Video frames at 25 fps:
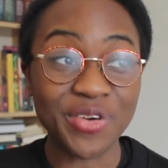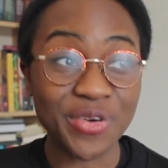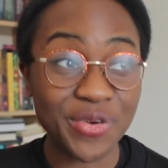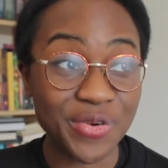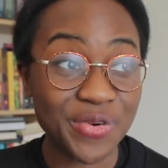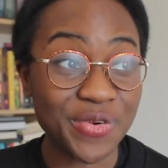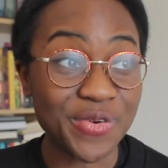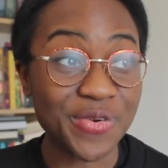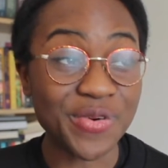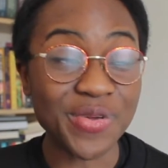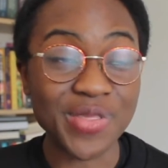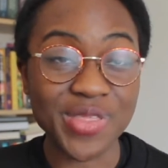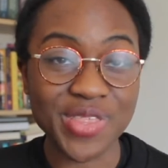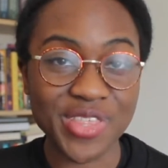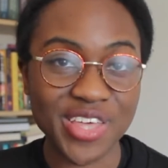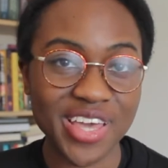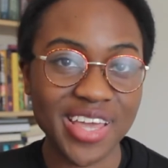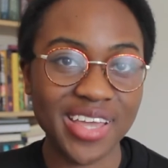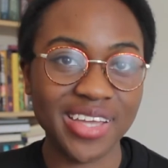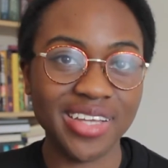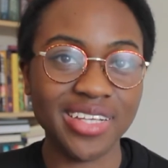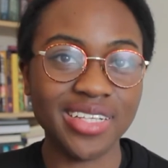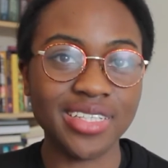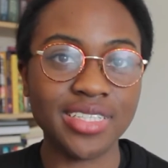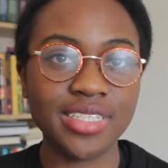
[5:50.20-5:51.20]
cool
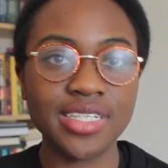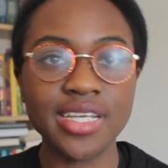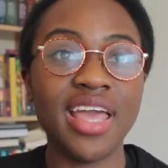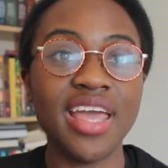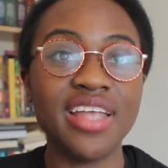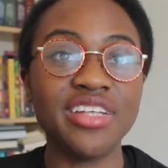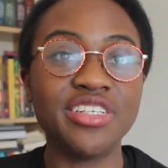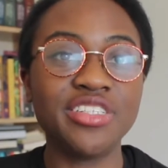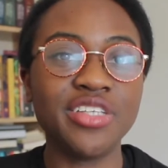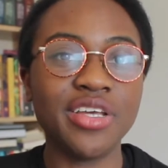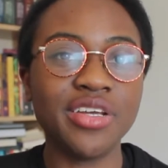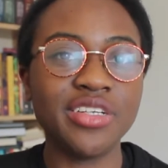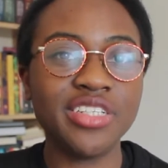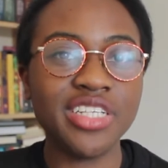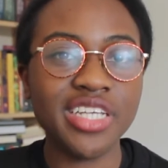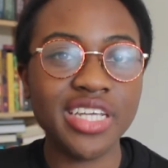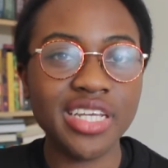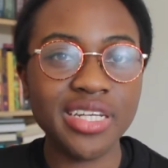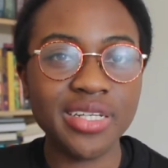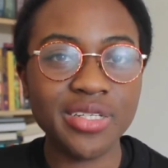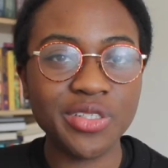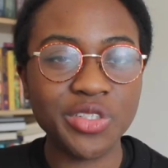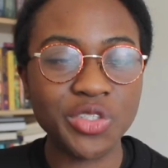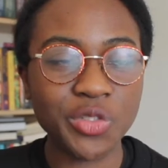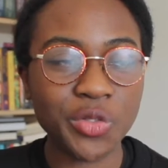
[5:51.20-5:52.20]
things. And so
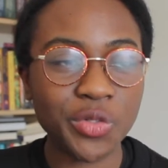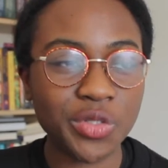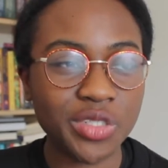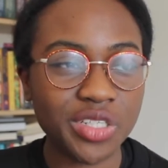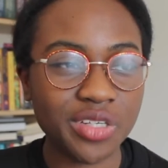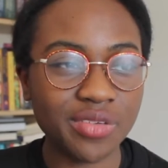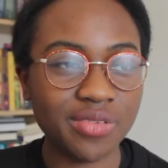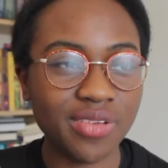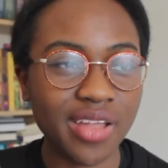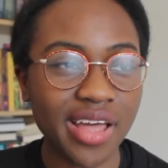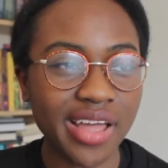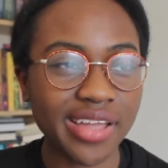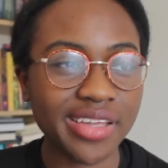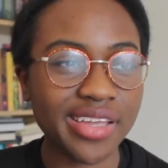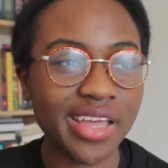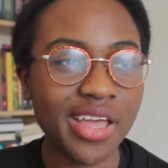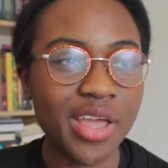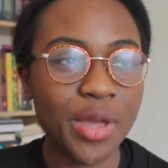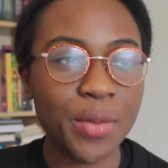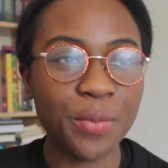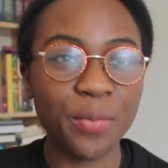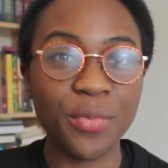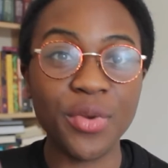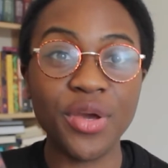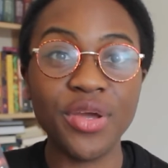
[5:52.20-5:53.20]
she sort of like
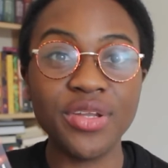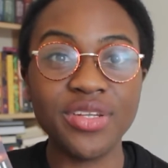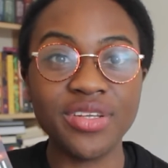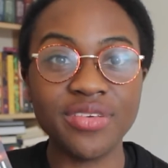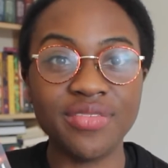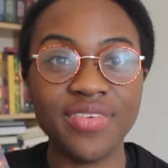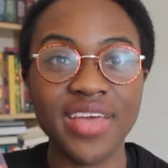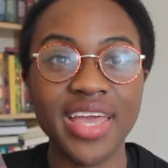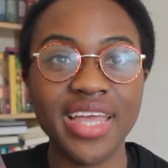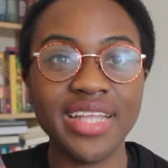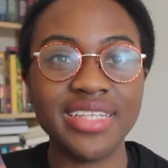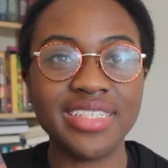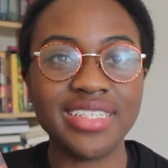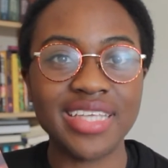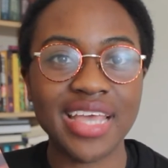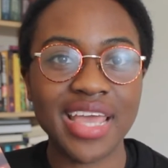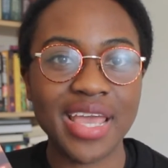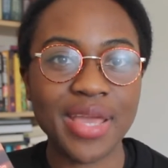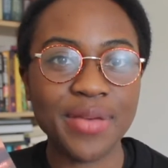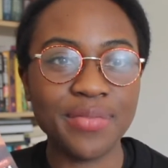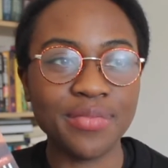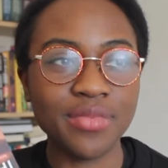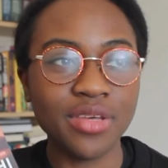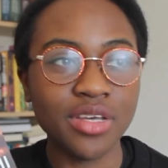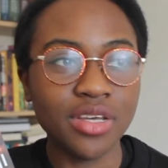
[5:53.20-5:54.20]
motivates
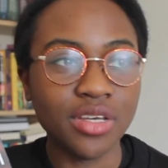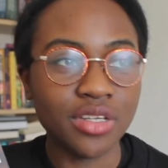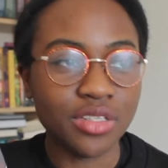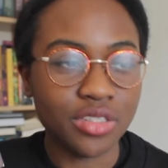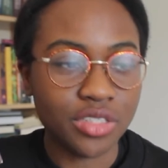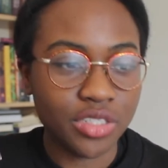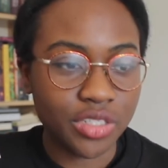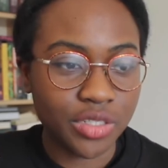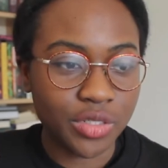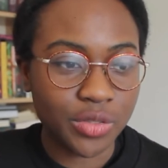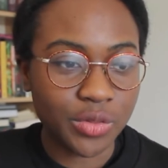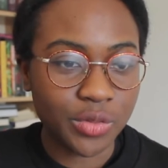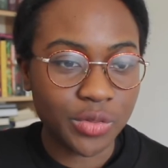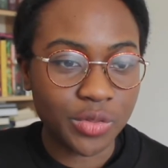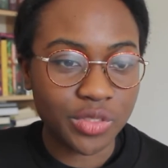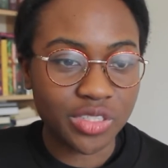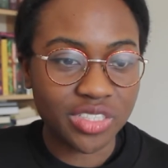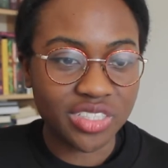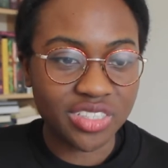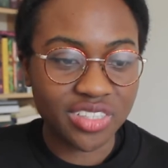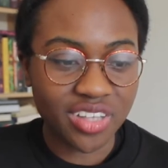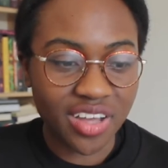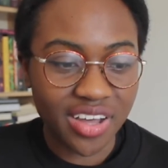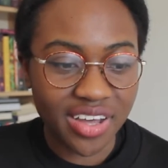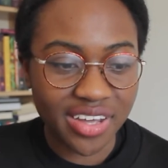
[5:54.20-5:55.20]
him to
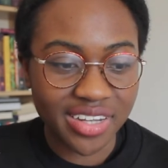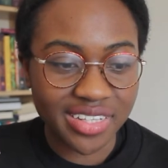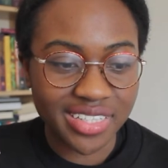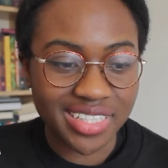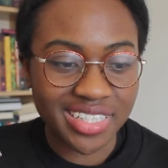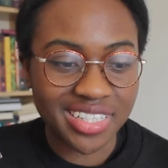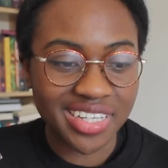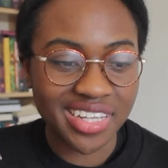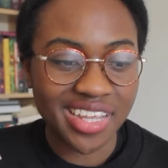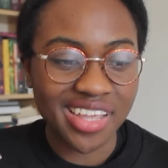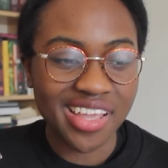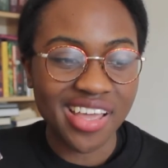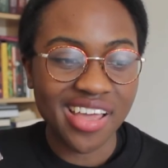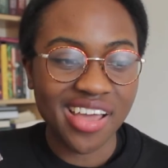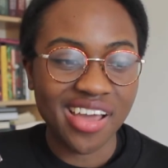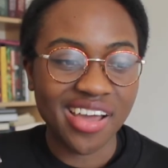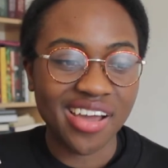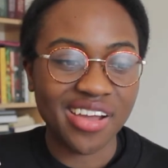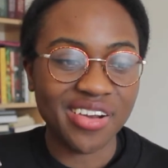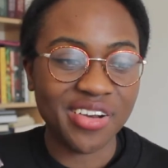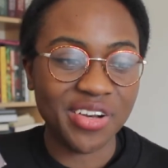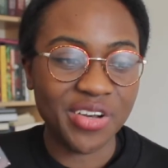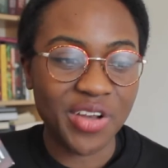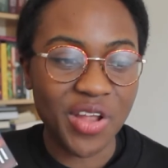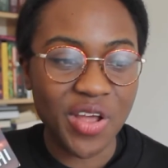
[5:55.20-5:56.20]
start,
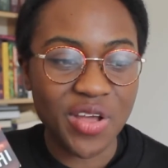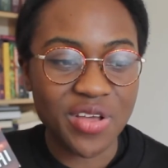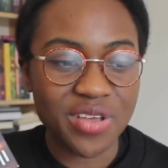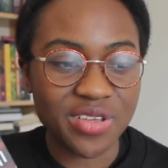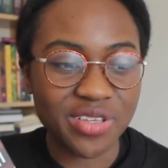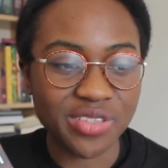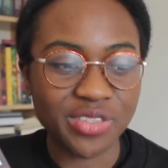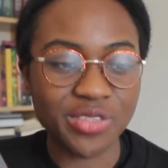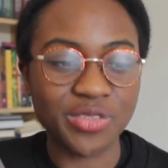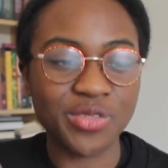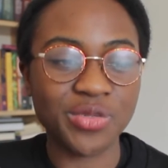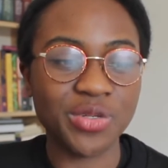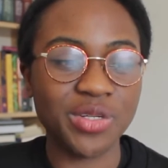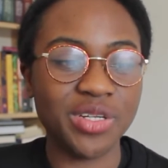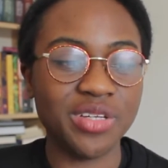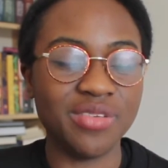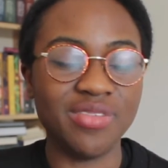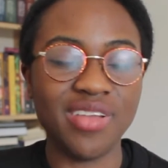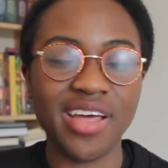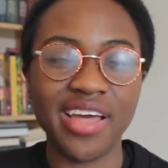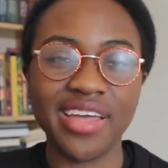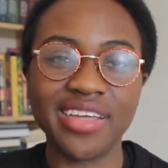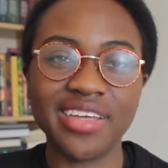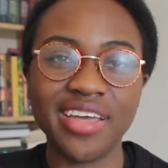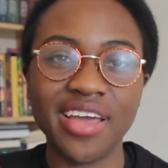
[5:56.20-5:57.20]
I don't know, sort
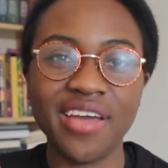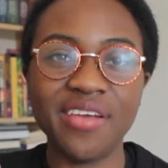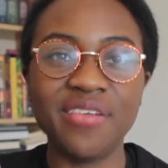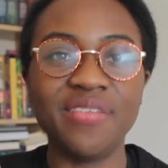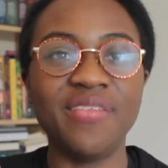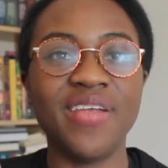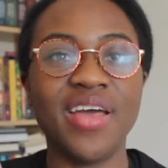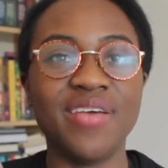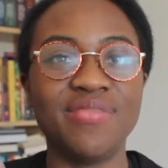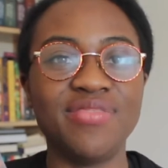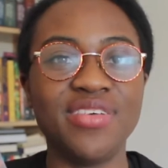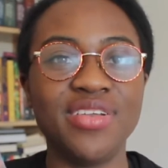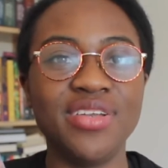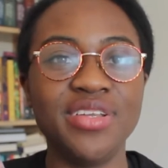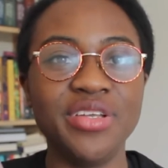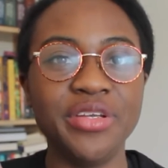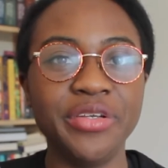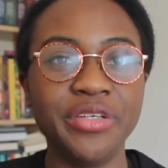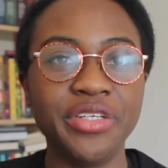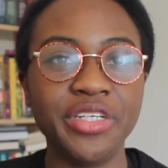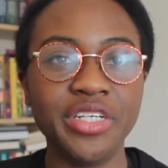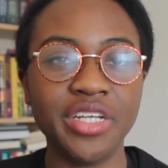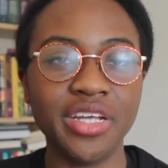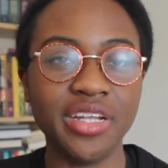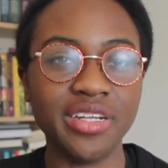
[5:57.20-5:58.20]
of like a
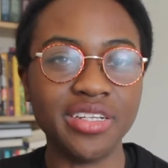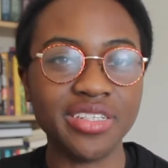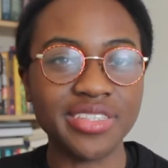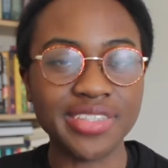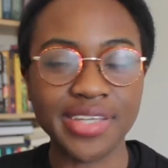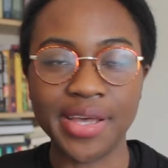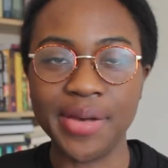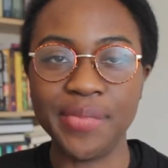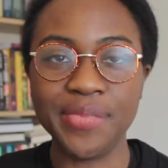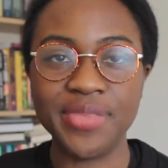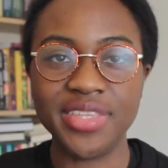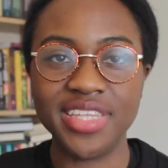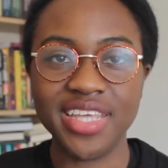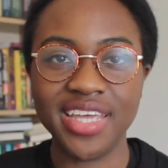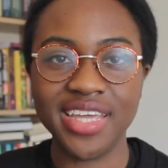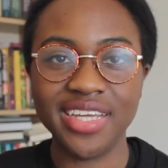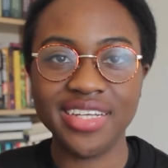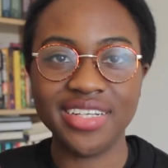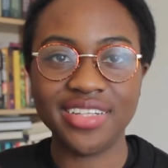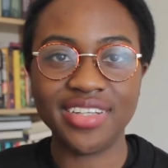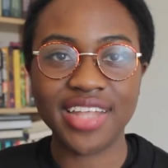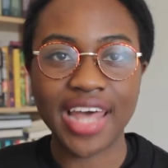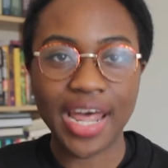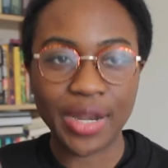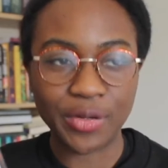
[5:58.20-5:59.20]
revolution,
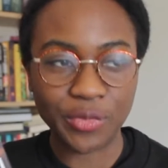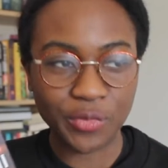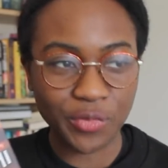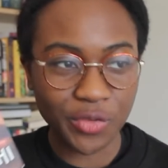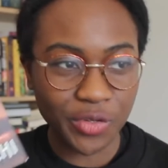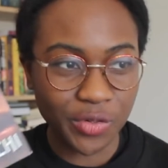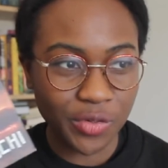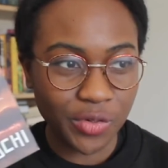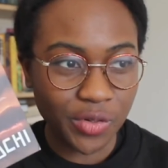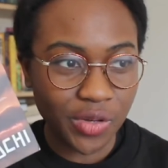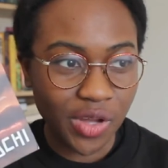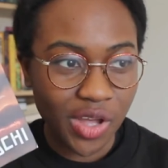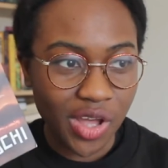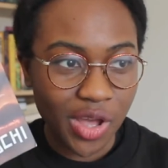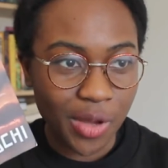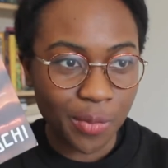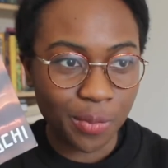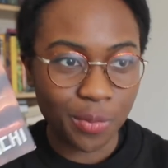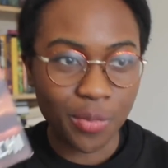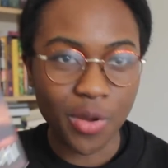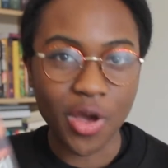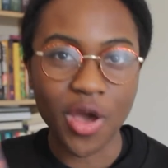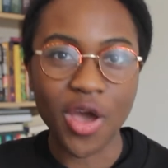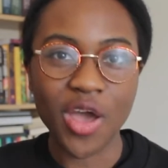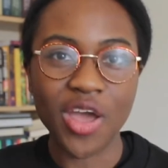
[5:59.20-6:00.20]
something that will
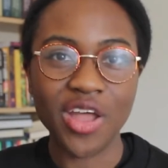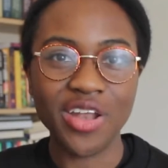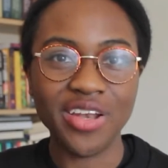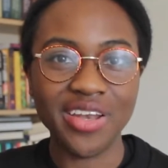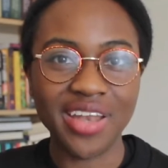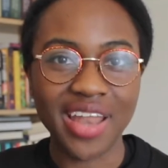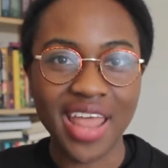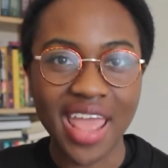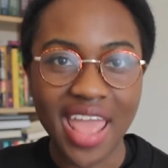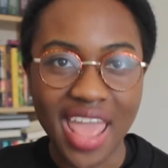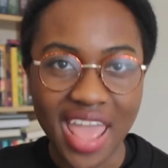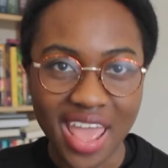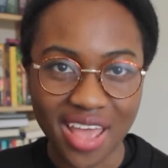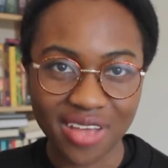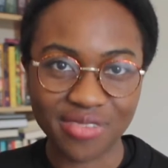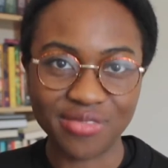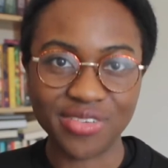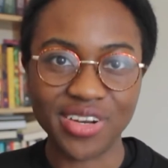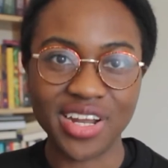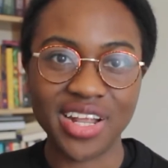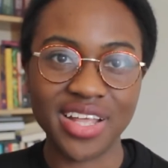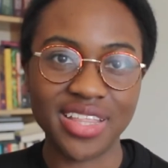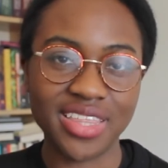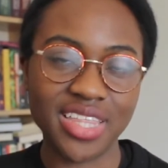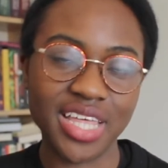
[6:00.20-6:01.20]
burn
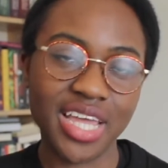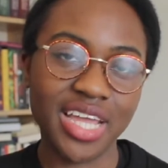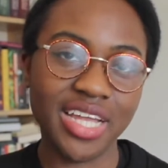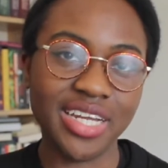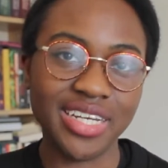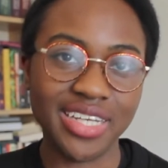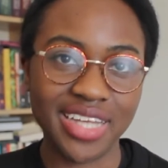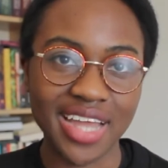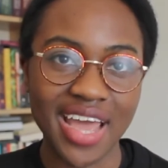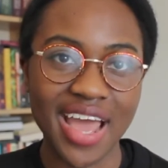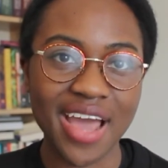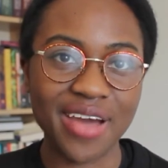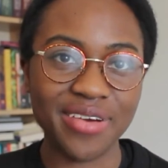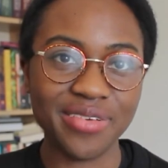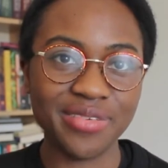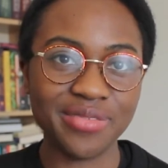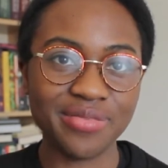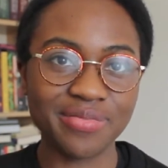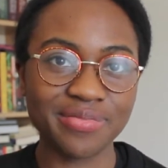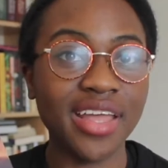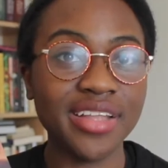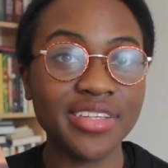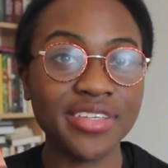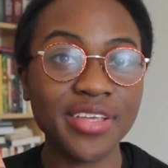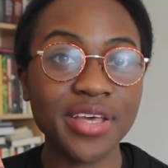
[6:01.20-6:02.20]
everything
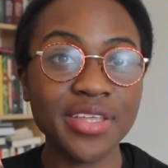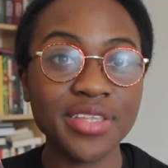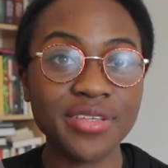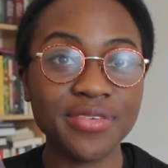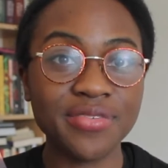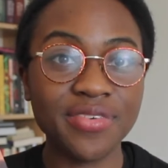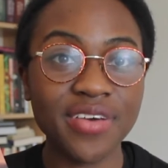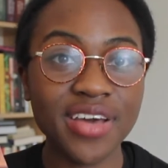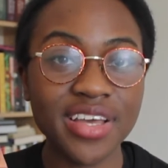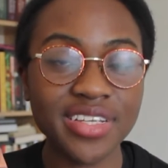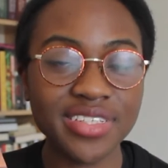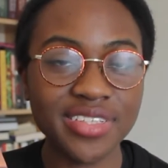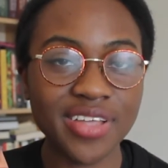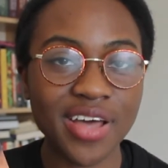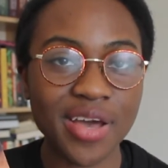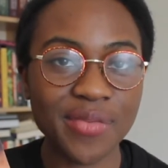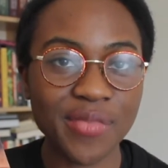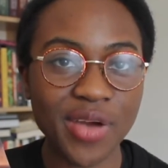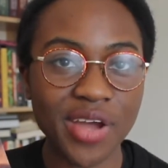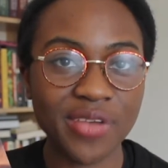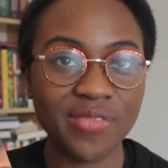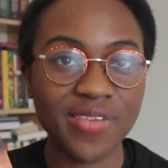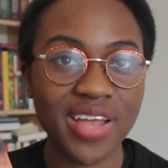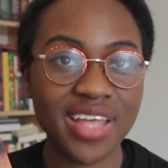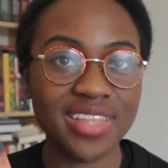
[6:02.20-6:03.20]
down. And so the first
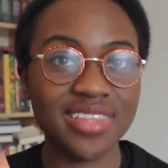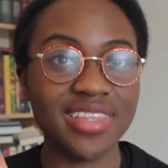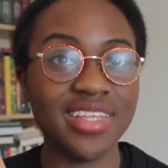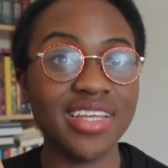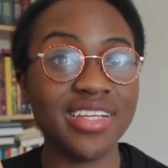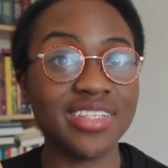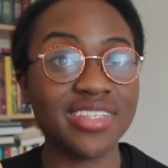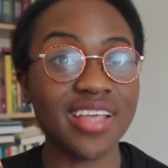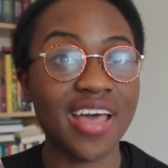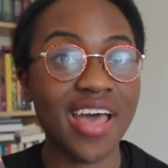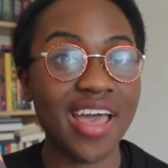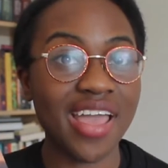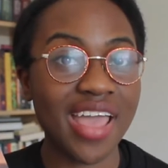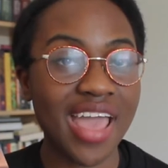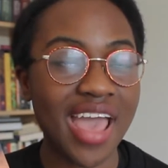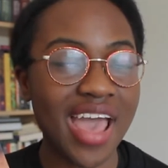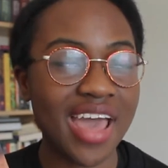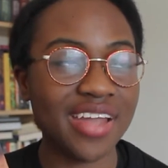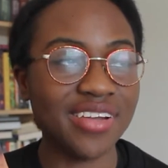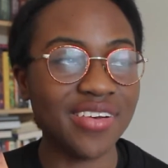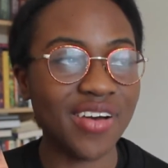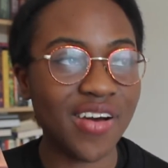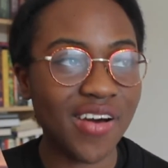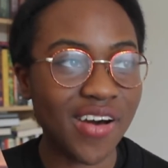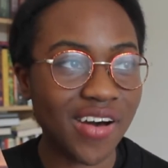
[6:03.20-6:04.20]
time I read this, I
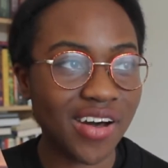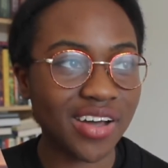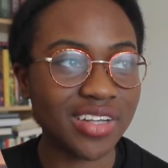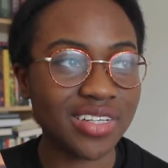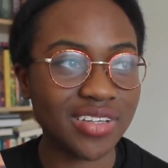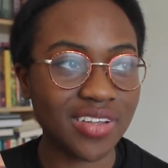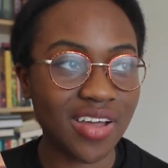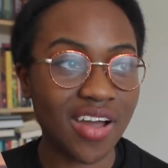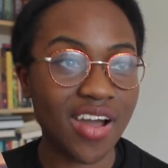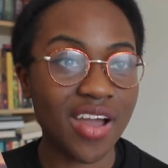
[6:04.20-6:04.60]
had a hard